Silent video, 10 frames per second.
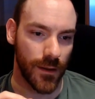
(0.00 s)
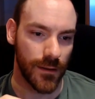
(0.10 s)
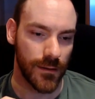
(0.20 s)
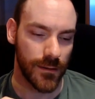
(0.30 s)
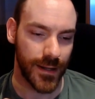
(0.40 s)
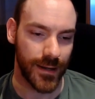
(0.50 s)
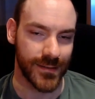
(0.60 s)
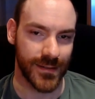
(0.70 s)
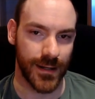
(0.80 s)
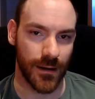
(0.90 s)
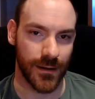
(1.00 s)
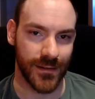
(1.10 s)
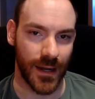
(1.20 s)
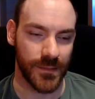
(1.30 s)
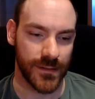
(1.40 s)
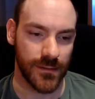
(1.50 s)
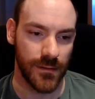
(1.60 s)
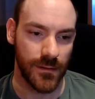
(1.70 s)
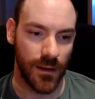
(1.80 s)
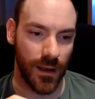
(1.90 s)
there's the archetypes.
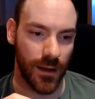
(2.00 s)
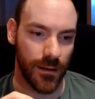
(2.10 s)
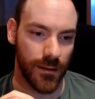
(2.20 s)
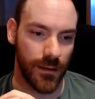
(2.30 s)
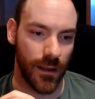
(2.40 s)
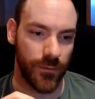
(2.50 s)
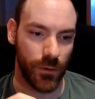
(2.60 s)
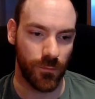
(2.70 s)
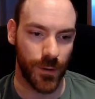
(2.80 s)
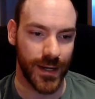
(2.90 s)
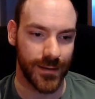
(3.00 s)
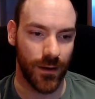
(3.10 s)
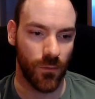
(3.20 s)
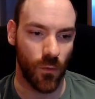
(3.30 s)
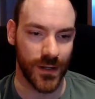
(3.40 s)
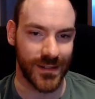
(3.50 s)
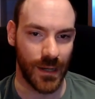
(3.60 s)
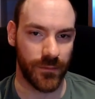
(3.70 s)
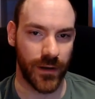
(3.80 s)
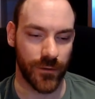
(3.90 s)
Uh, if you break it down one
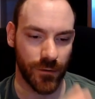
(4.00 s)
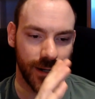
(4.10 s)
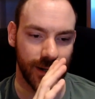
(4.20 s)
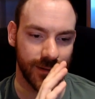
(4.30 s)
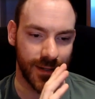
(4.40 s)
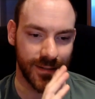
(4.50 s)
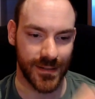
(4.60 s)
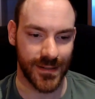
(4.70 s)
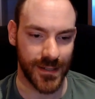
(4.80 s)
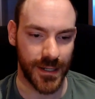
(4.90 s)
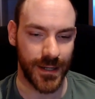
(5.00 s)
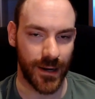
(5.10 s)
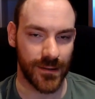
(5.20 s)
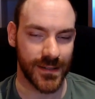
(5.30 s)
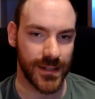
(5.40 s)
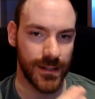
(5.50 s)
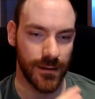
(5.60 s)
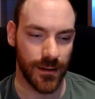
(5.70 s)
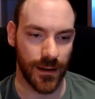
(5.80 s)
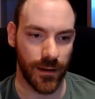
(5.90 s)
step further, right, there's singularity,
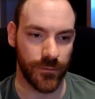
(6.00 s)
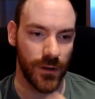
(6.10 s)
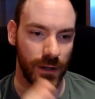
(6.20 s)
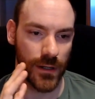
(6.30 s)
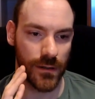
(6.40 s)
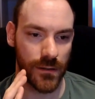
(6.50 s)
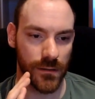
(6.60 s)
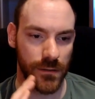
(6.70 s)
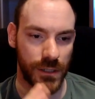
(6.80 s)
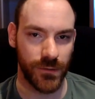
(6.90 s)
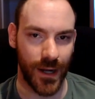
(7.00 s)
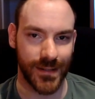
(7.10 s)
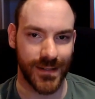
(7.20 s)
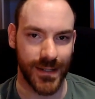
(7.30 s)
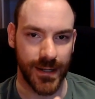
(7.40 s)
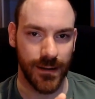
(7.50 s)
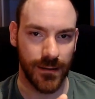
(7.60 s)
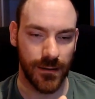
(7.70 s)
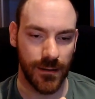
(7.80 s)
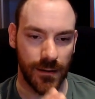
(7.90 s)
love, duality,
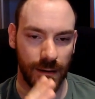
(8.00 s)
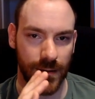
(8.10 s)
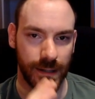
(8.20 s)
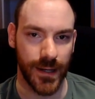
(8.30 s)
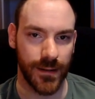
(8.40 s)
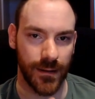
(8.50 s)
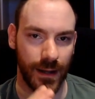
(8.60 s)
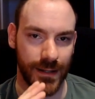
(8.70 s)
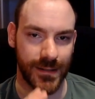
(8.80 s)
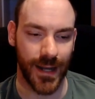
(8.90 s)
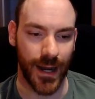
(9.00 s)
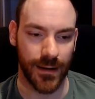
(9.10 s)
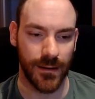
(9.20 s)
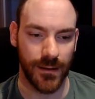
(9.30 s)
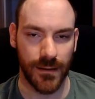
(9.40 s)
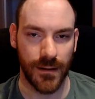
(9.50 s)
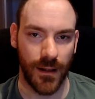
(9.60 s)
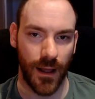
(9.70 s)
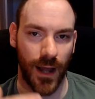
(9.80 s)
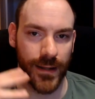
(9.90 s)
yin and yang,
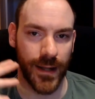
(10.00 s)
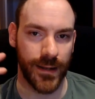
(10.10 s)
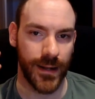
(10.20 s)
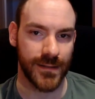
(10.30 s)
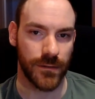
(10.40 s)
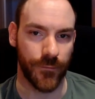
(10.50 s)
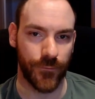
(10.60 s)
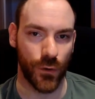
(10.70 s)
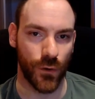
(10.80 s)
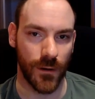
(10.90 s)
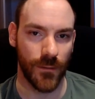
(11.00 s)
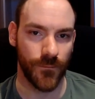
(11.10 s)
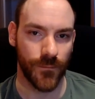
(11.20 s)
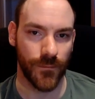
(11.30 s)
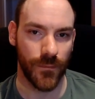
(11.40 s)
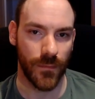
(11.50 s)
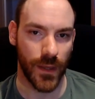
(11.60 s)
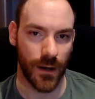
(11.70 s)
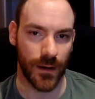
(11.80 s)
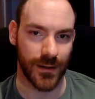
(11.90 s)
and then there's the four
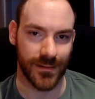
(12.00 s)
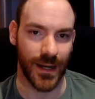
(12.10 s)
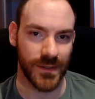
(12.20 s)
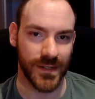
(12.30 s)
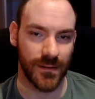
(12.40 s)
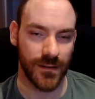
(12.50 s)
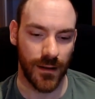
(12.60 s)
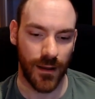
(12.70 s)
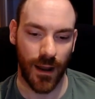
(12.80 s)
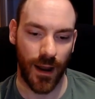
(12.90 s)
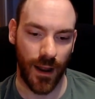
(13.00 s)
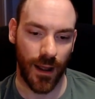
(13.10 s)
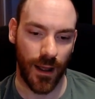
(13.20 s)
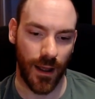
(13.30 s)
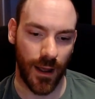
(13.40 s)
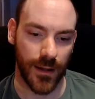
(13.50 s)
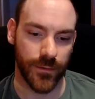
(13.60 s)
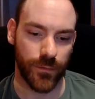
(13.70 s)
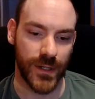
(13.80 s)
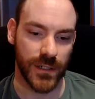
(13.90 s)
archetypes. And if
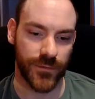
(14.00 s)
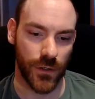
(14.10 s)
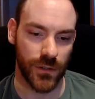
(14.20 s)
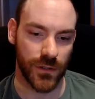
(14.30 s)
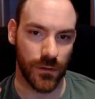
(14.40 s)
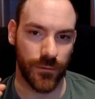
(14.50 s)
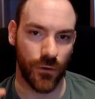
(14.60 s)
we just focus on the four